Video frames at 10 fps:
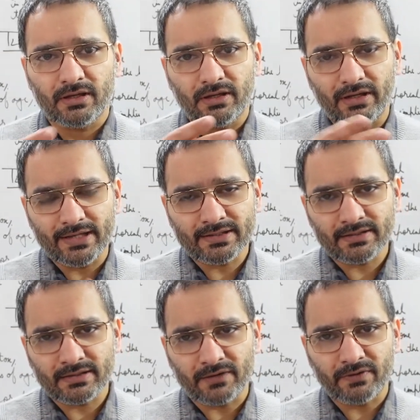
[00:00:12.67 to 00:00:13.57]

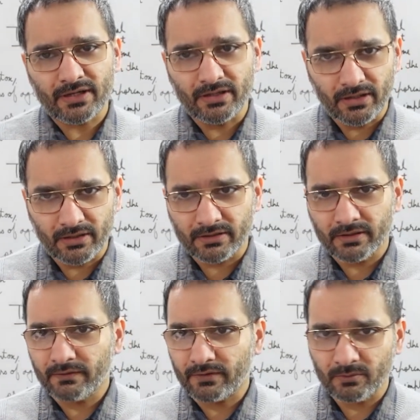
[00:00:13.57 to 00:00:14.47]
lessons that we can
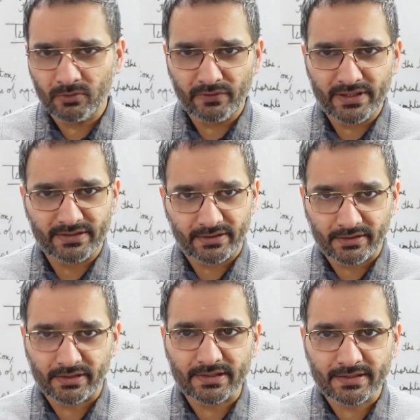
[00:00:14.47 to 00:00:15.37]
learn from movies, and
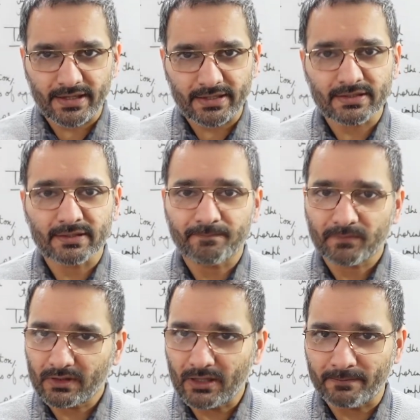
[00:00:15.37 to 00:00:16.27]
in this case,
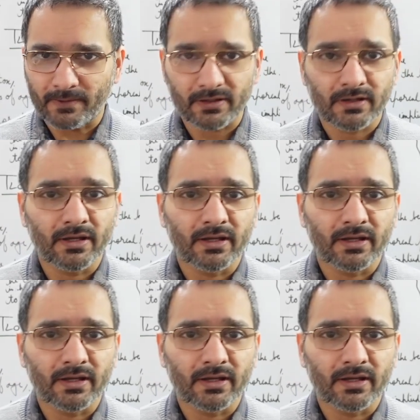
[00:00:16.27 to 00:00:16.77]
Thappad.